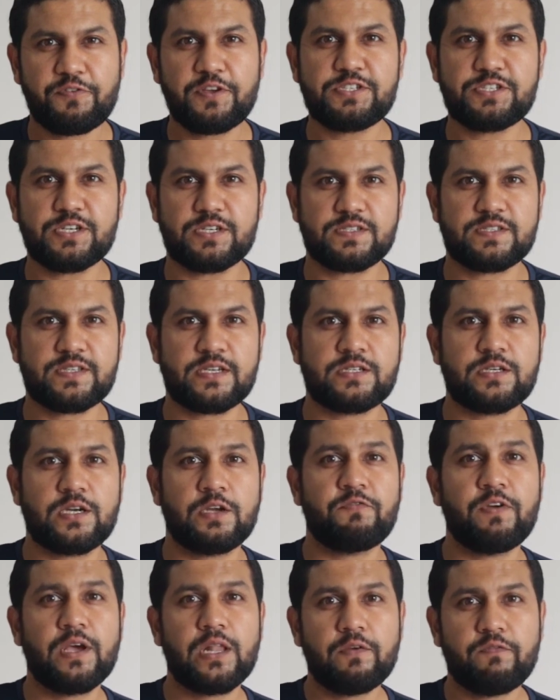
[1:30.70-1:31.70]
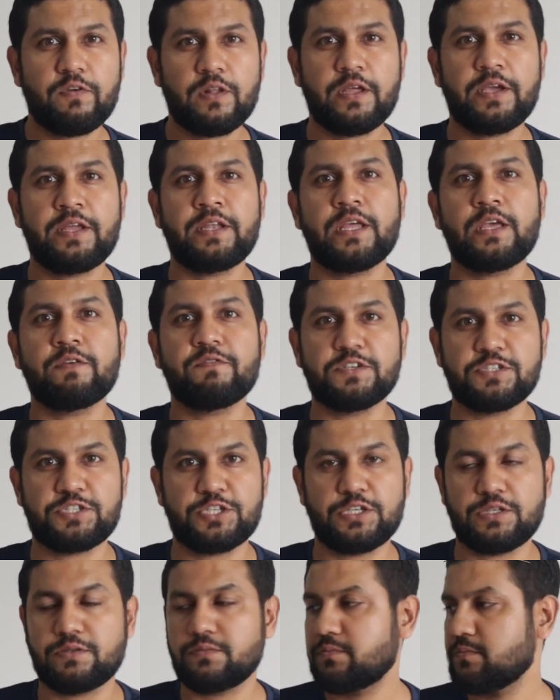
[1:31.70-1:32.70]
features that are available in
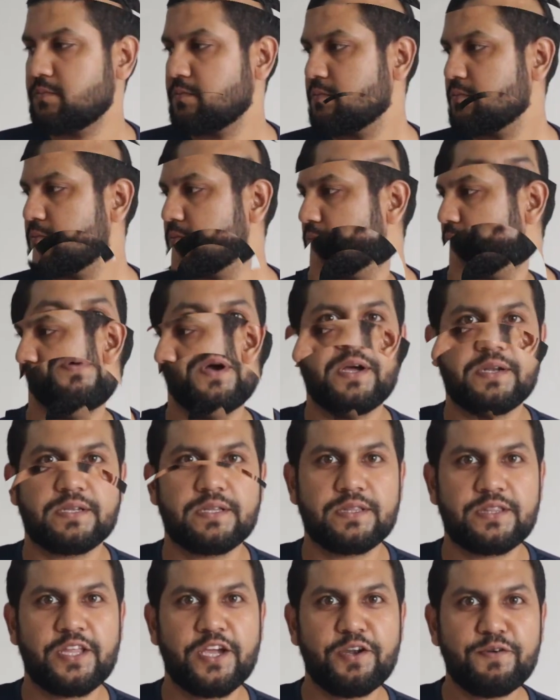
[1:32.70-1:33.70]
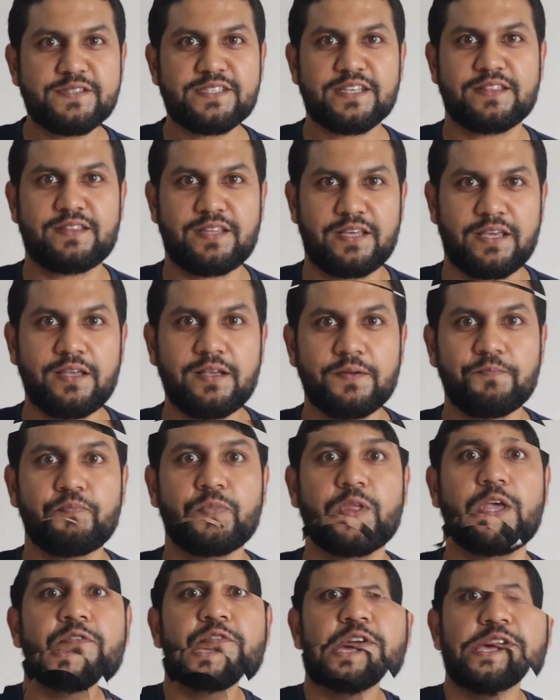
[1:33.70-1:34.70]
Eventin. But there is a thing,
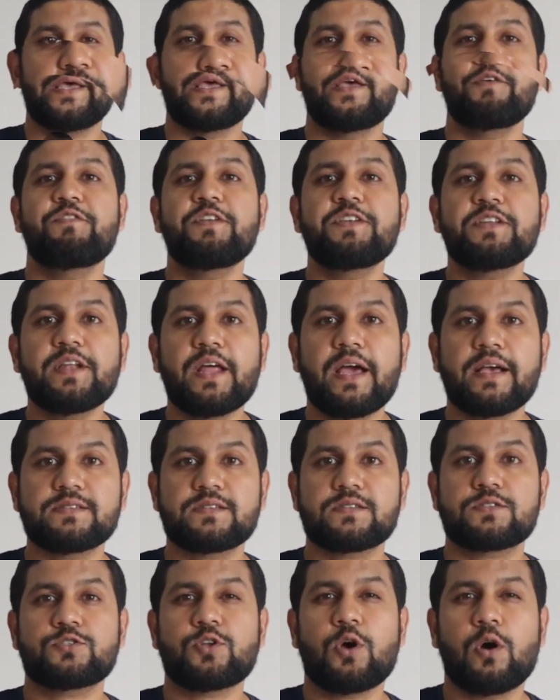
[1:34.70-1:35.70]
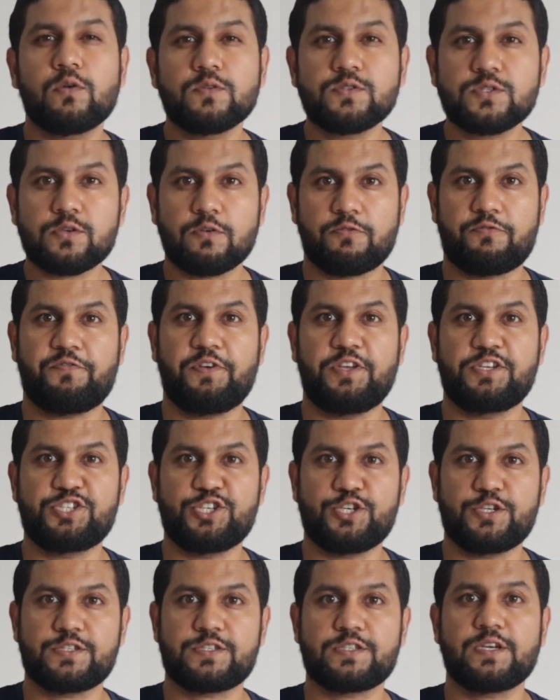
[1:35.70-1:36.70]
Eventin has tons of
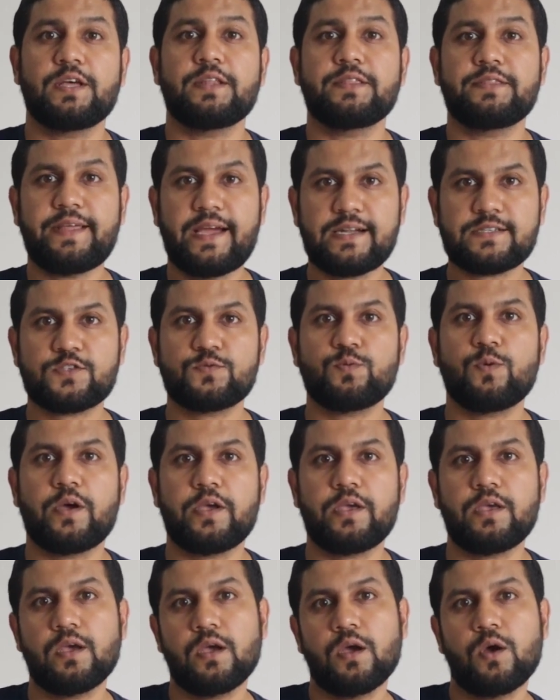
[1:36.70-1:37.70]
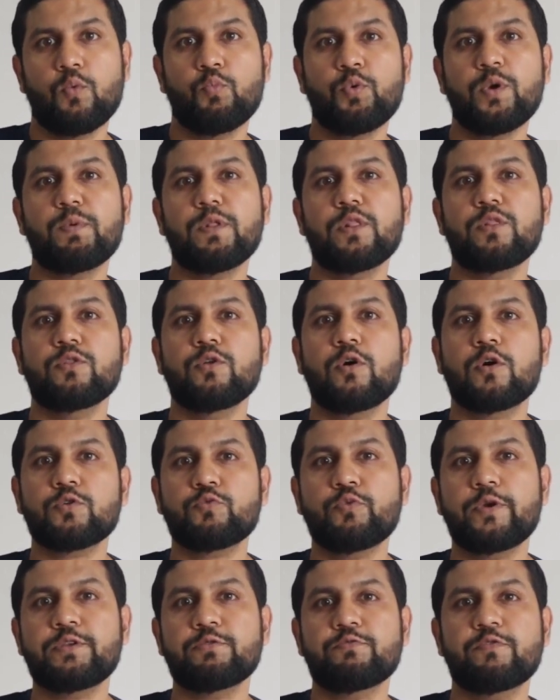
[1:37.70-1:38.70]
features. That's why we will
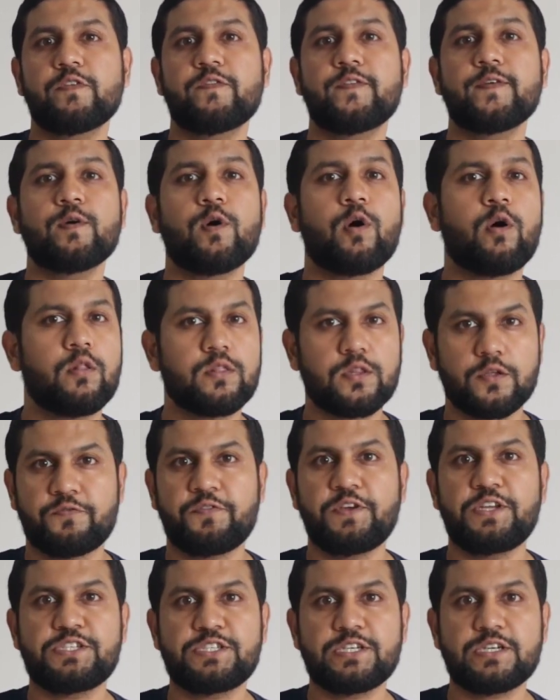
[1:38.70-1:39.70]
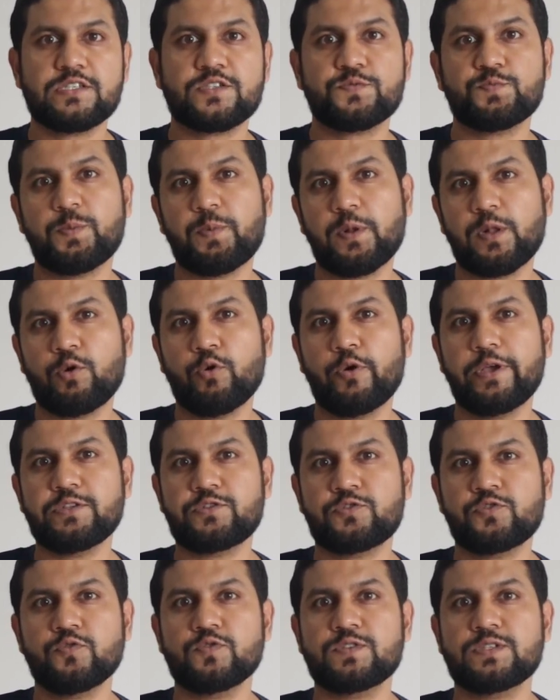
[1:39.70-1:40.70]
not going to review all the features. We will
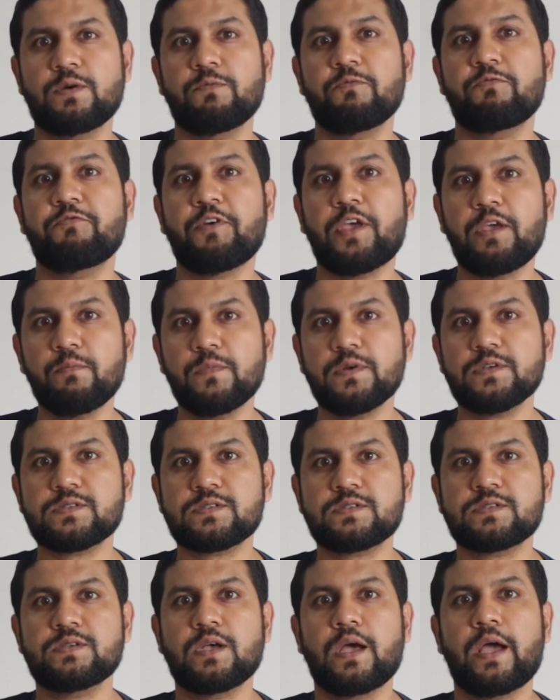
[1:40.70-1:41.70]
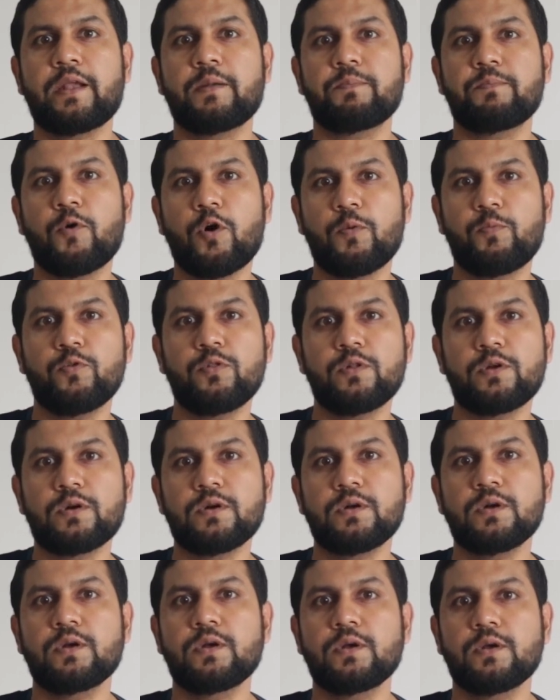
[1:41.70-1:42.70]
going through some famous and
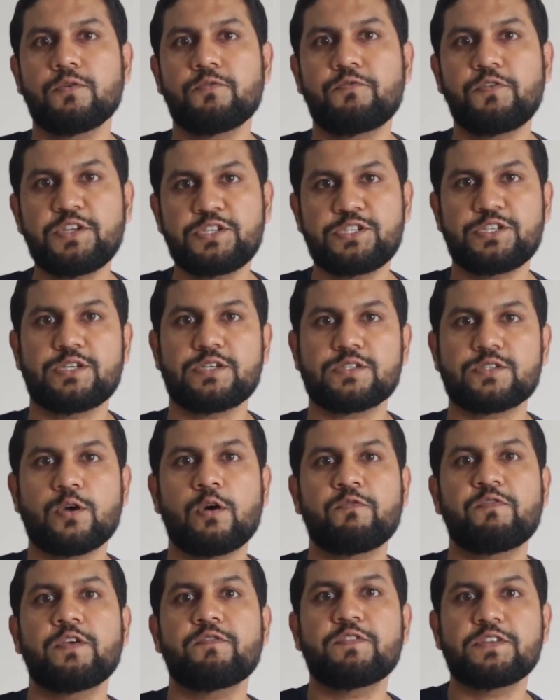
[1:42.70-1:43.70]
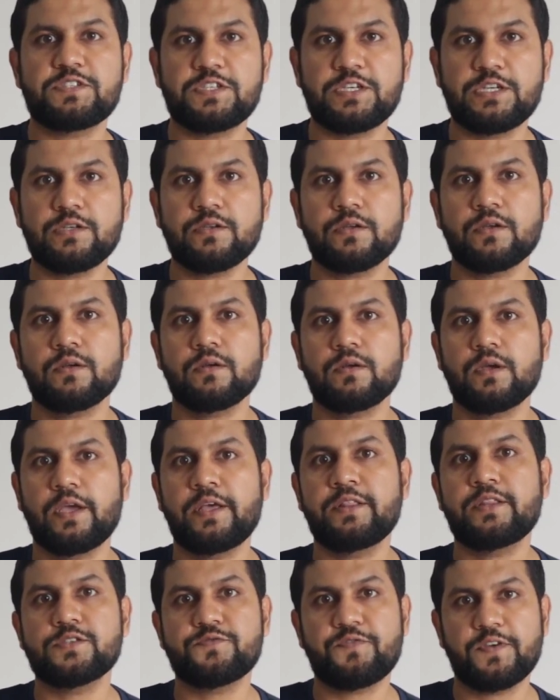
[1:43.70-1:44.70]
popular features of Eventin
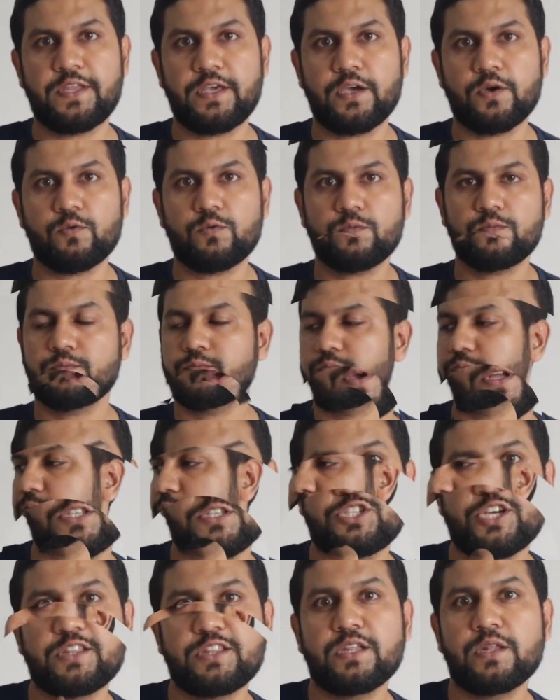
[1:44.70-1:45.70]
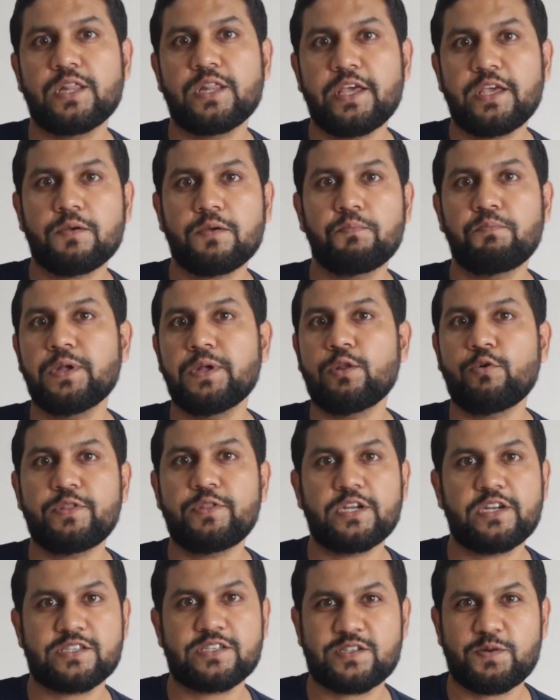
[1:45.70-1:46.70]
in this video. You can check the link below
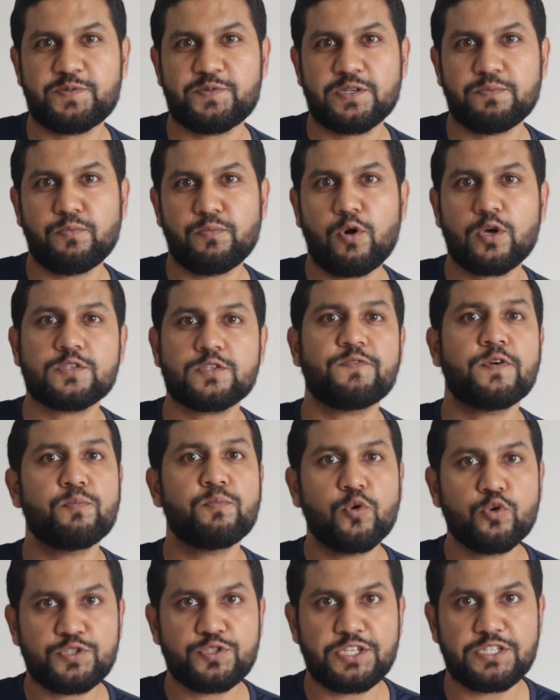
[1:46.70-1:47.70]
in the description box for more